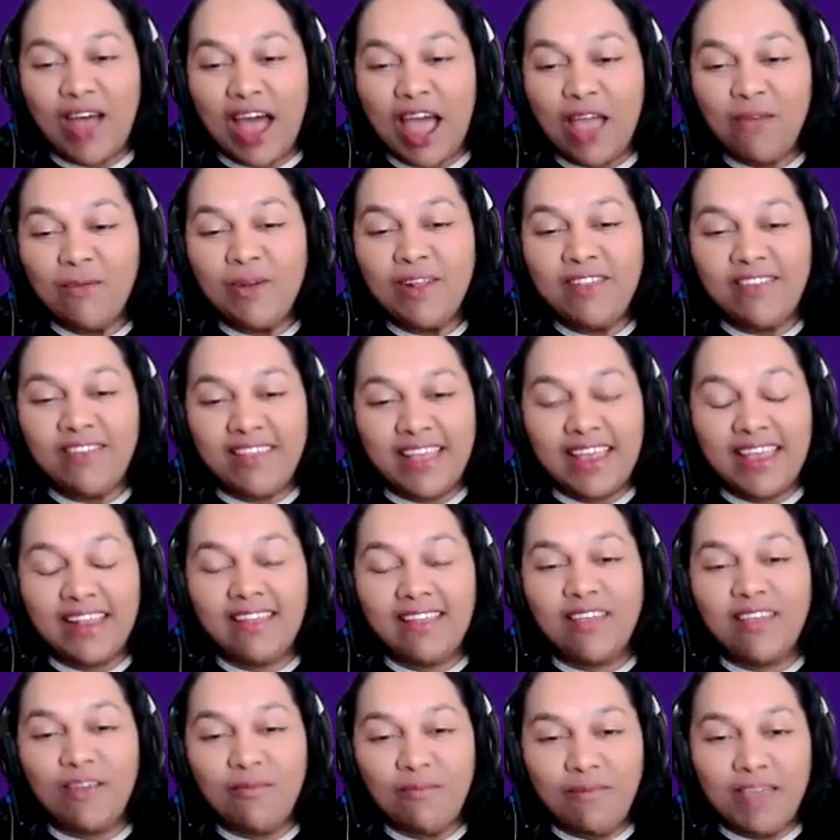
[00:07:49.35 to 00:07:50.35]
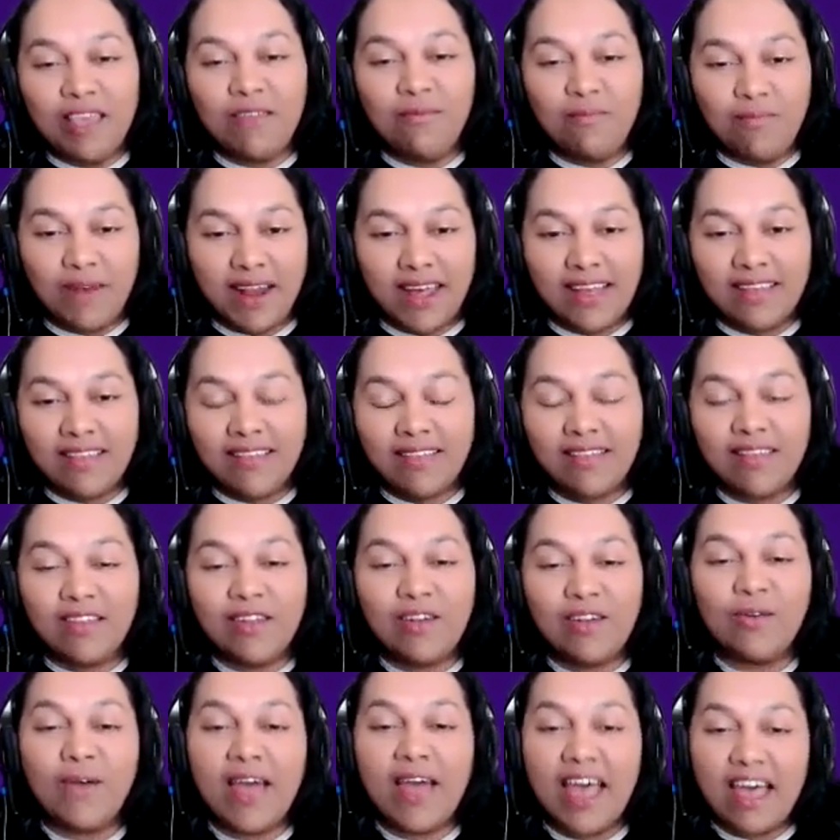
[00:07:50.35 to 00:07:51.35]
So I would say it's a big
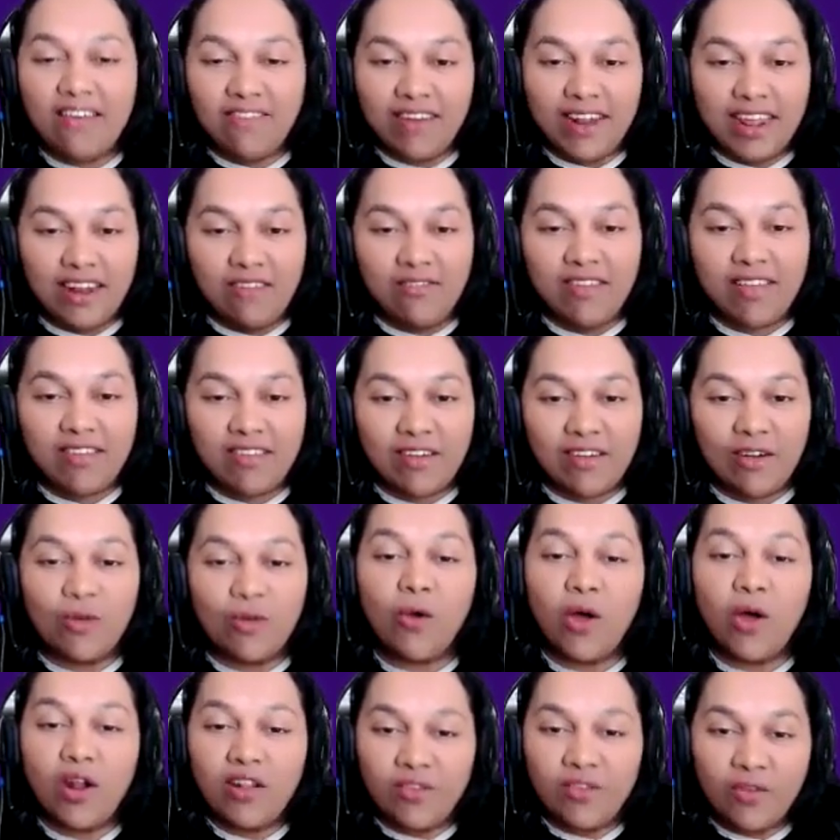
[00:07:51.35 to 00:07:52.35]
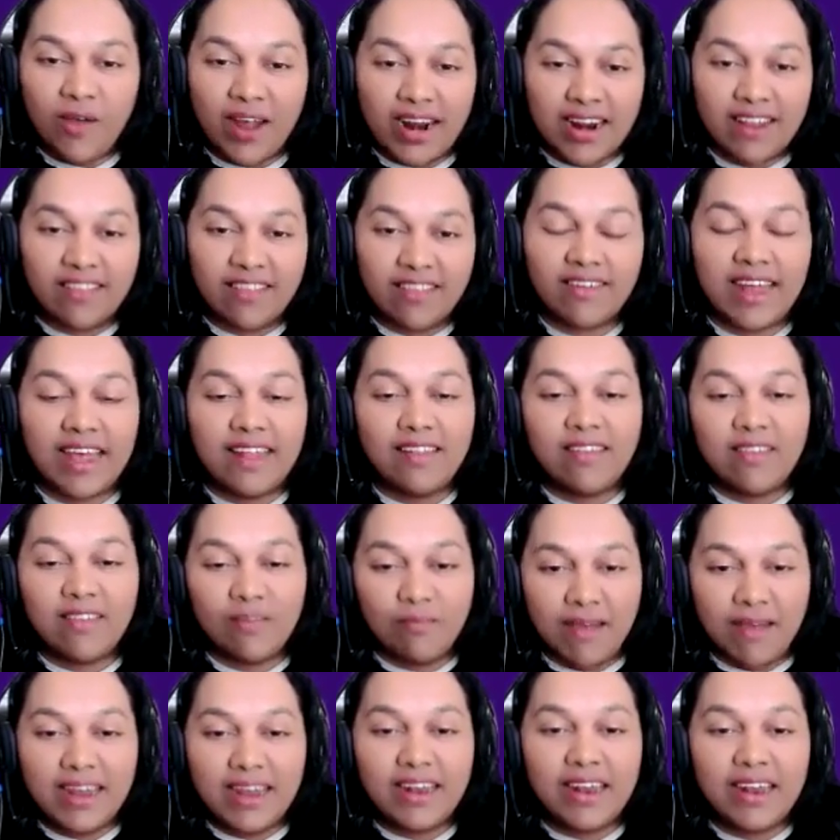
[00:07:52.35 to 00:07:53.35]
plus to have an investor who also
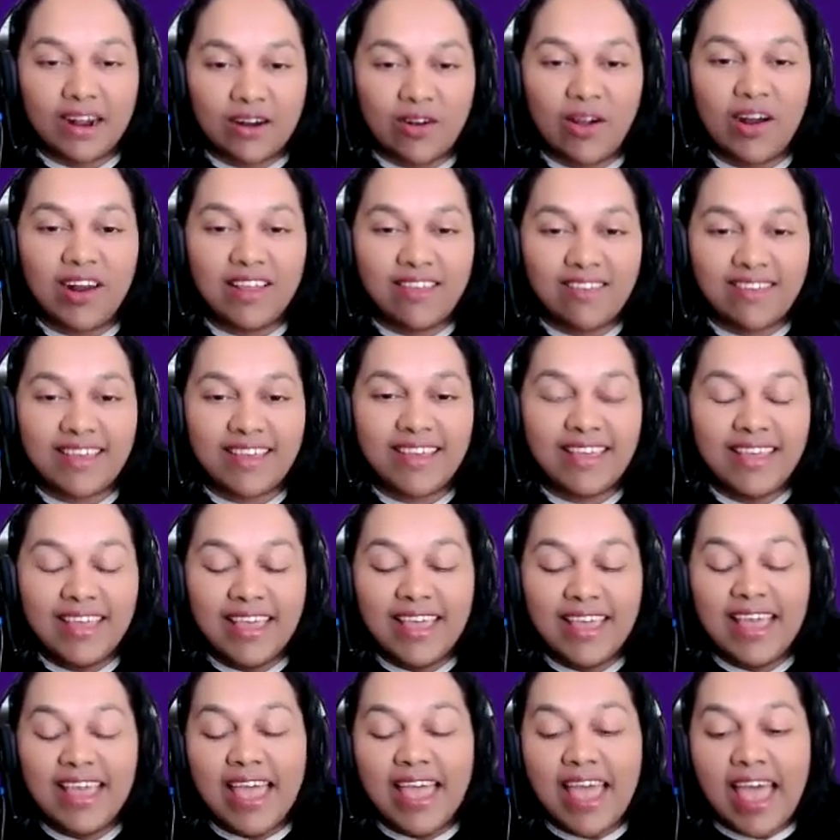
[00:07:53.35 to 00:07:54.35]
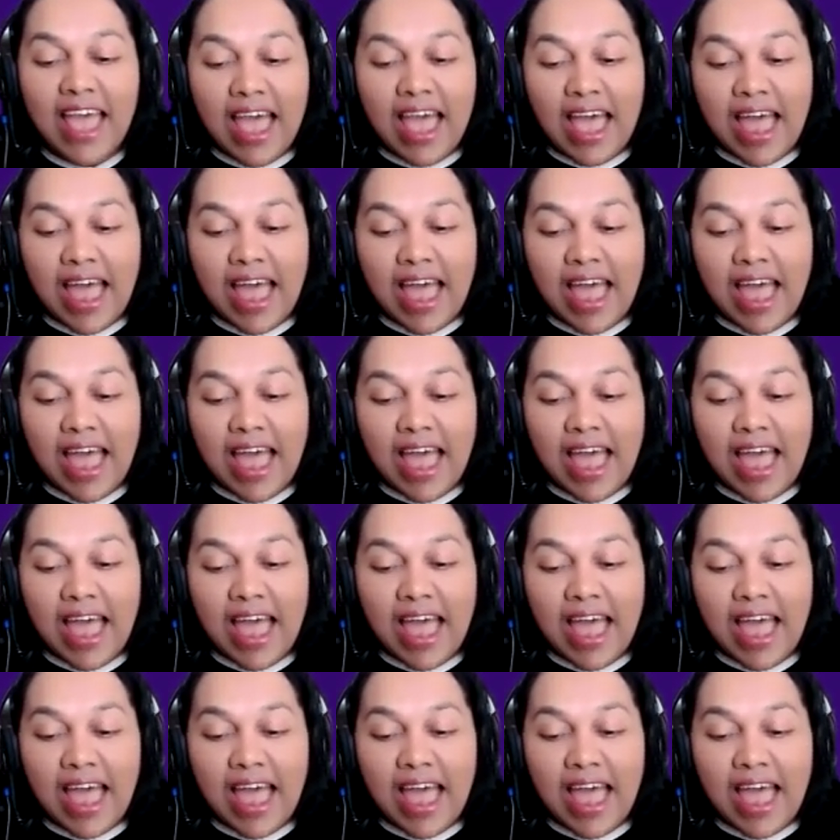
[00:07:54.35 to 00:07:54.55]
understands my technology.